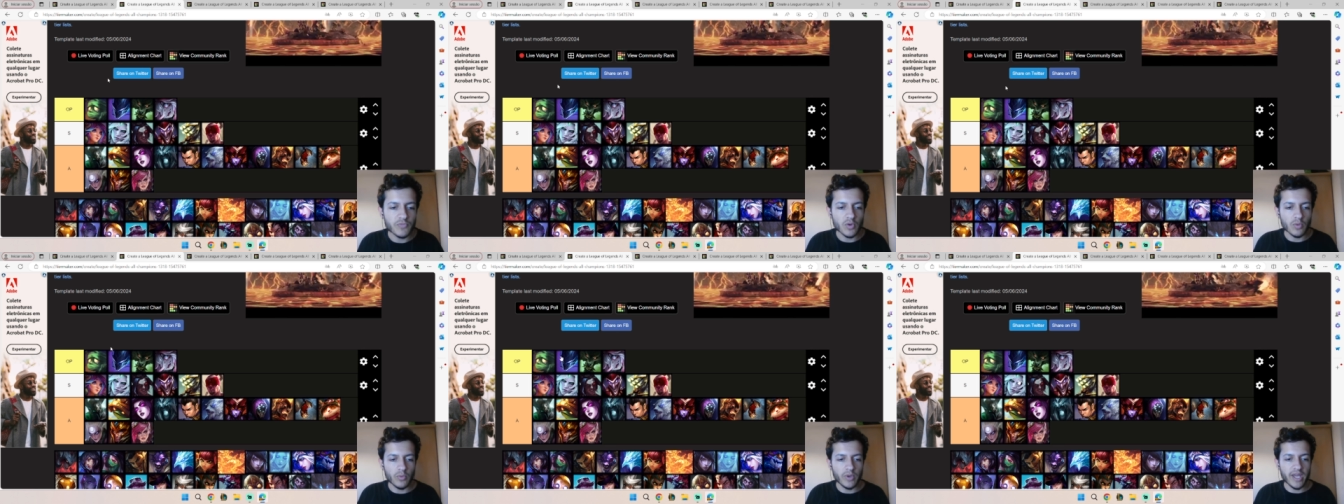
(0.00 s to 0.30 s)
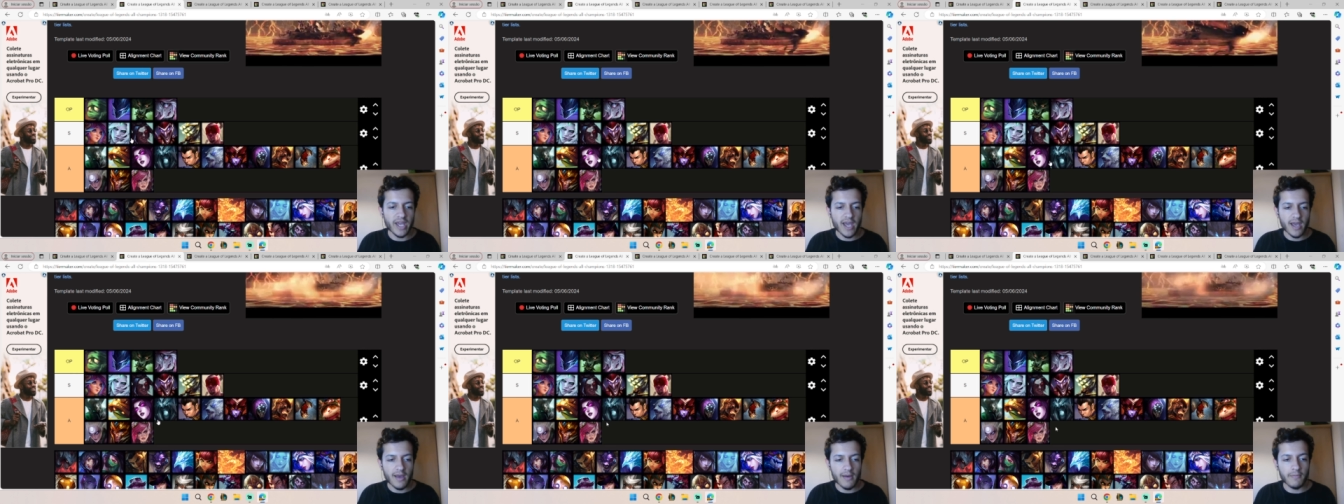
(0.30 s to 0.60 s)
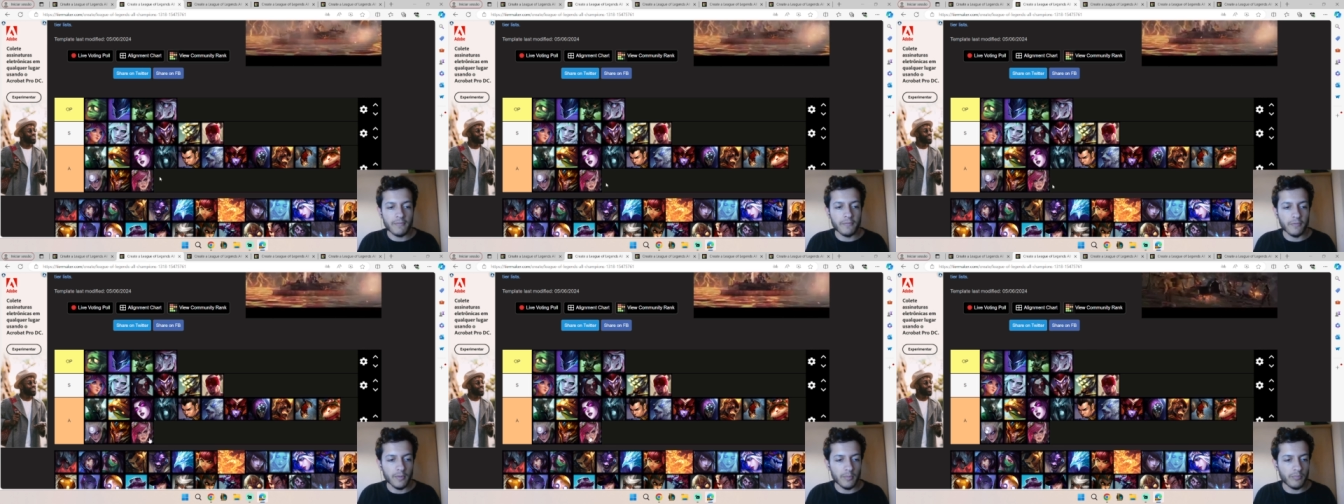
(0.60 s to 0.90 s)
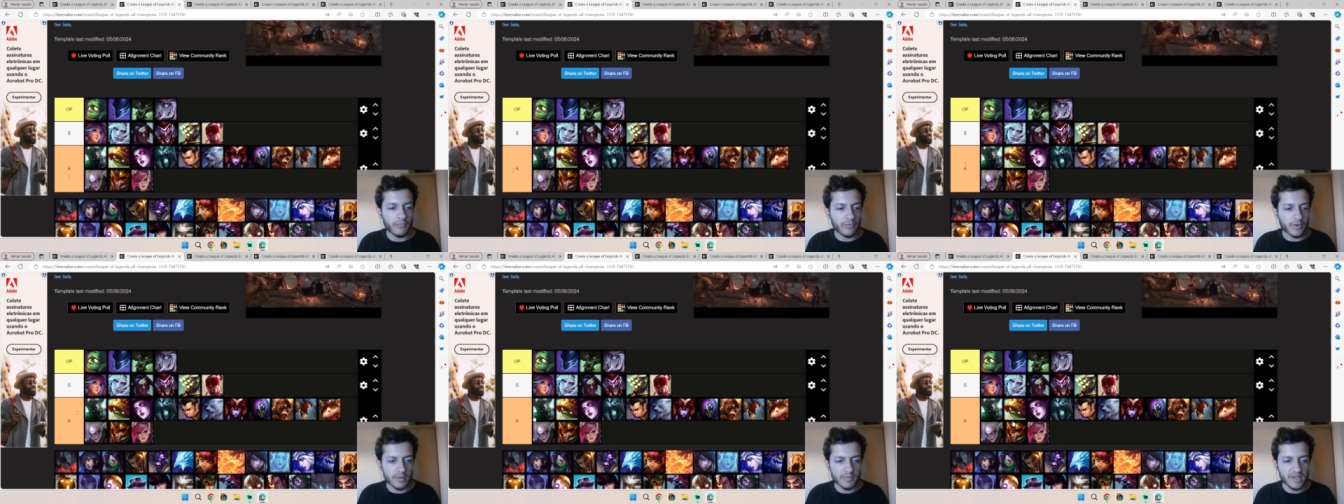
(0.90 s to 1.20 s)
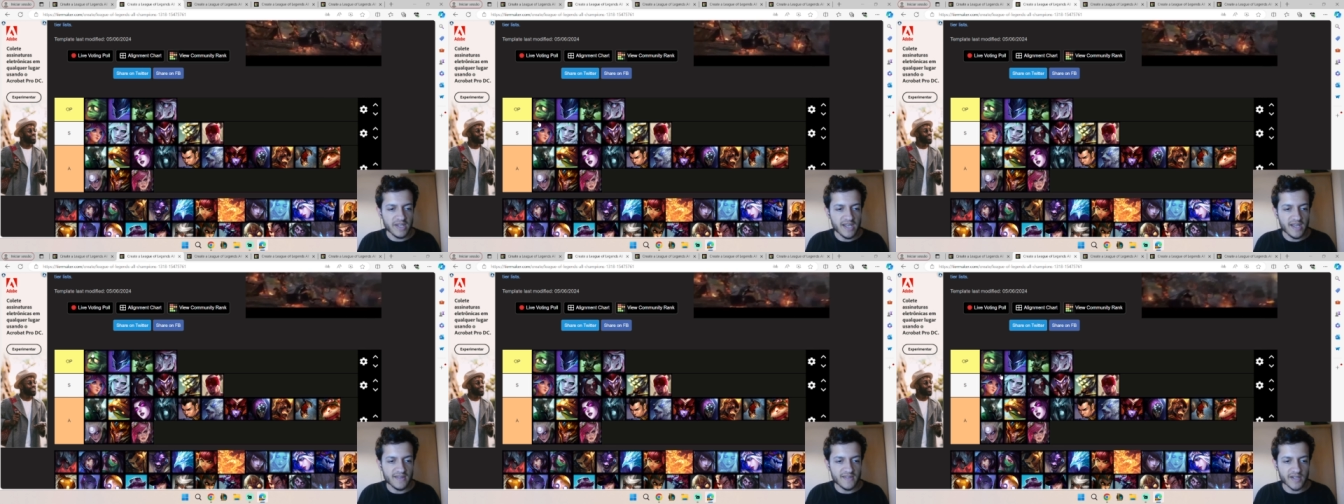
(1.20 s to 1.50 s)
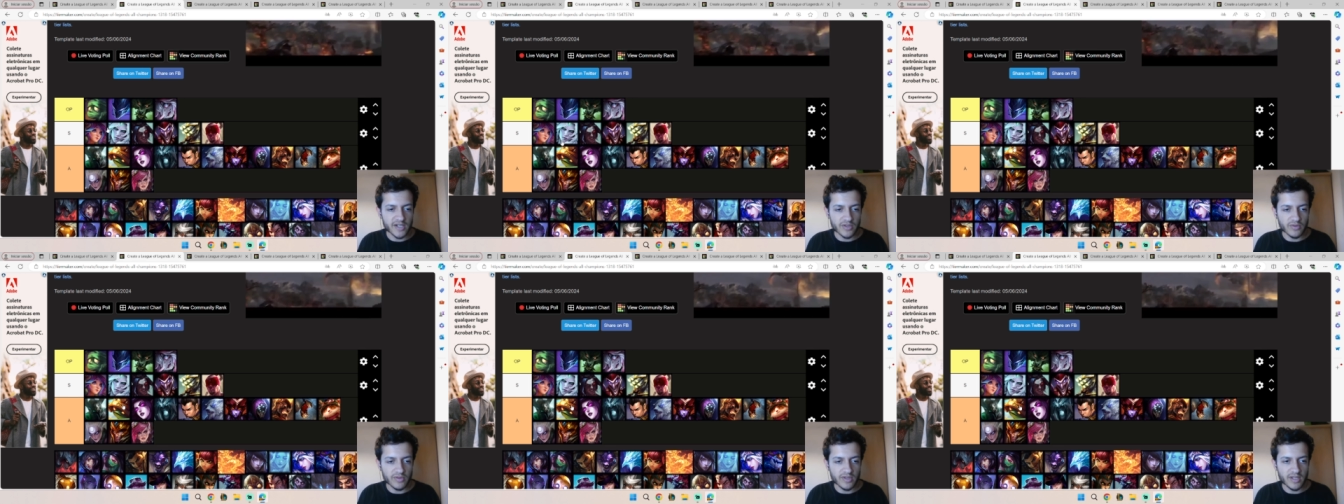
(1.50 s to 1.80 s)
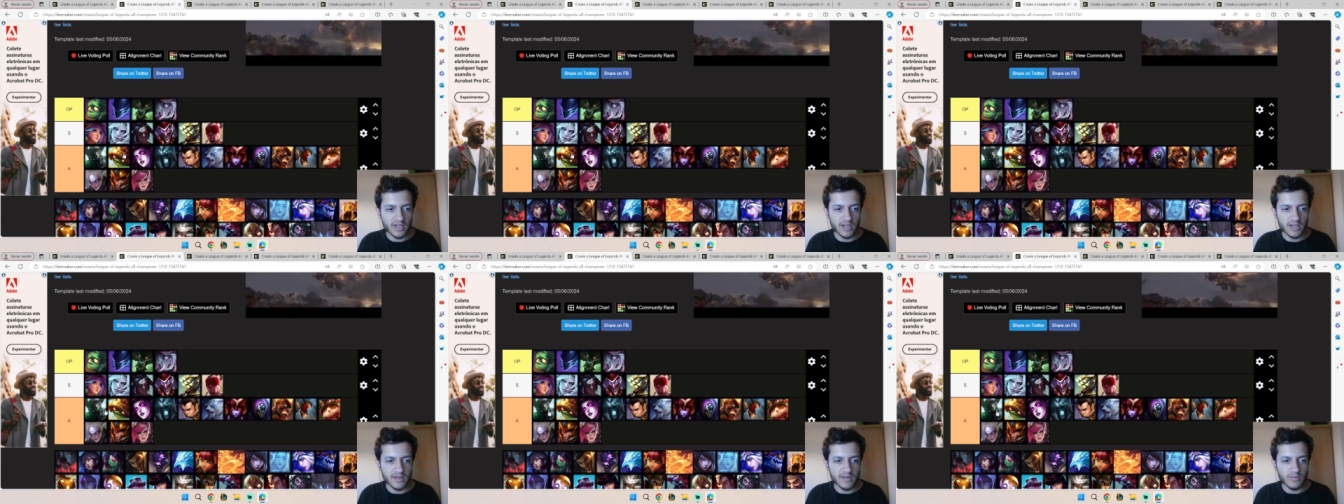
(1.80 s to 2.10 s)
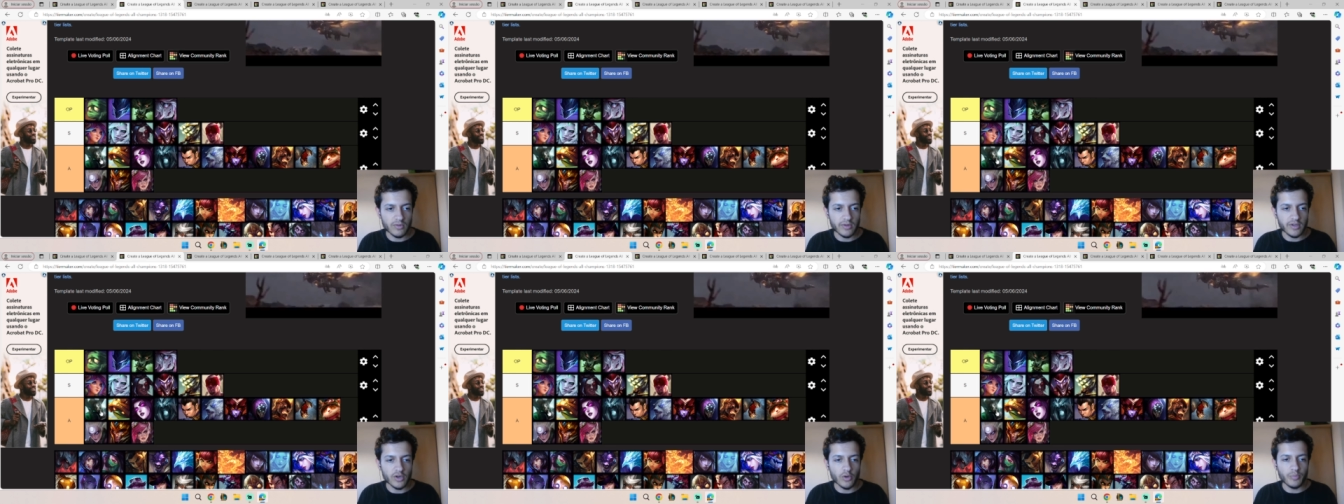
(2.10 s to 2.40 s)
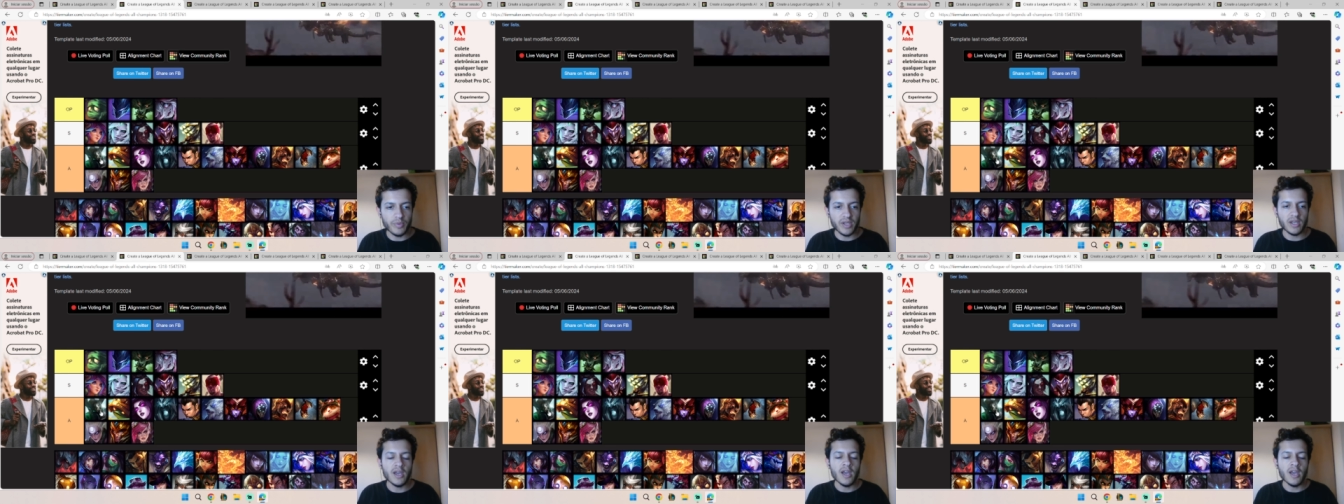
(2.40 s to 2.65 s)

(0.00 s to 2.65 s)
We have from the A tier to the to the OP.